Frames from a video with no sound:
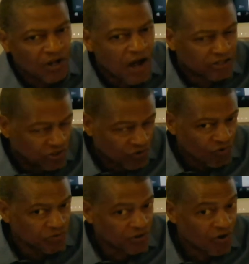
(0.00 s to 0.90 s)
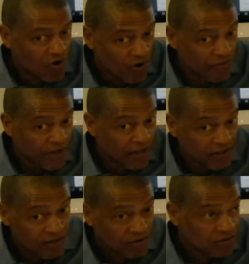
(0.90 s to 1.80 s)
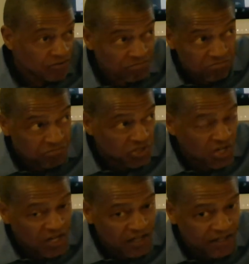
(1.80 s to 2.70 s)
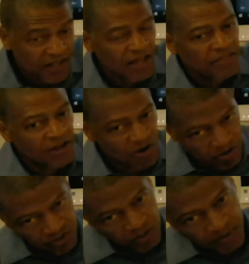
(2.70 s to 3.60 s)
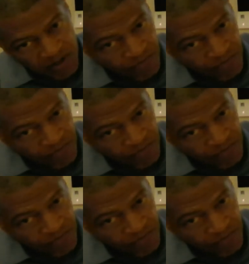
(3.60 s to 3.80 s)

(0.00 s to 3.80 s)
oxygen groups that are on that chain that cause it to be